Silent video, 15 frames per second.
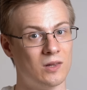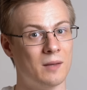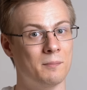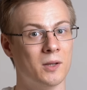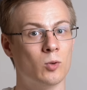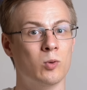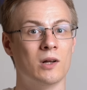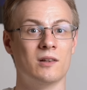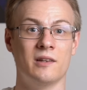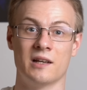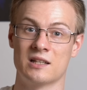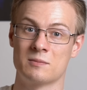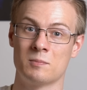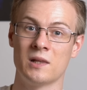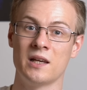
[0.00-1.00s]
let me quickly
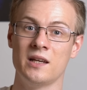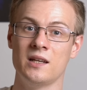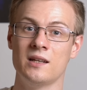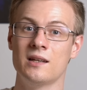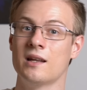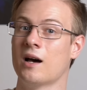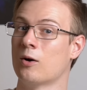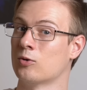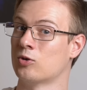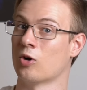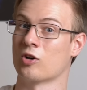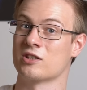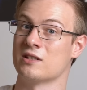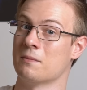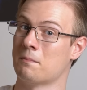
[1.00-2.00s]
explain how
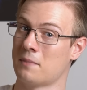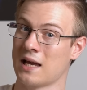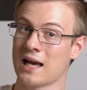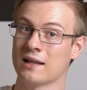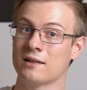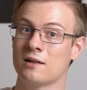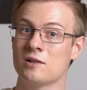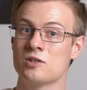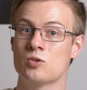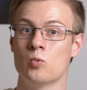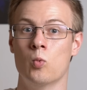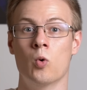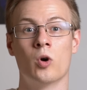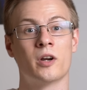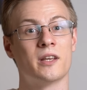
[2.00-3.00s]
docks and panels
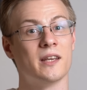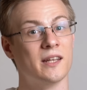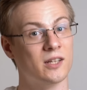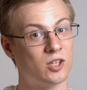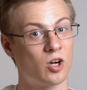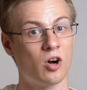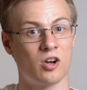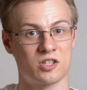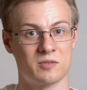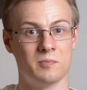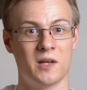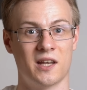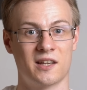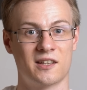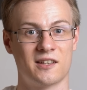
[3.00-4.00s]
work in
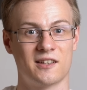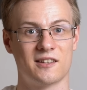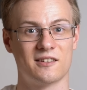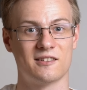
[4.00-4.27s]
Cosmic.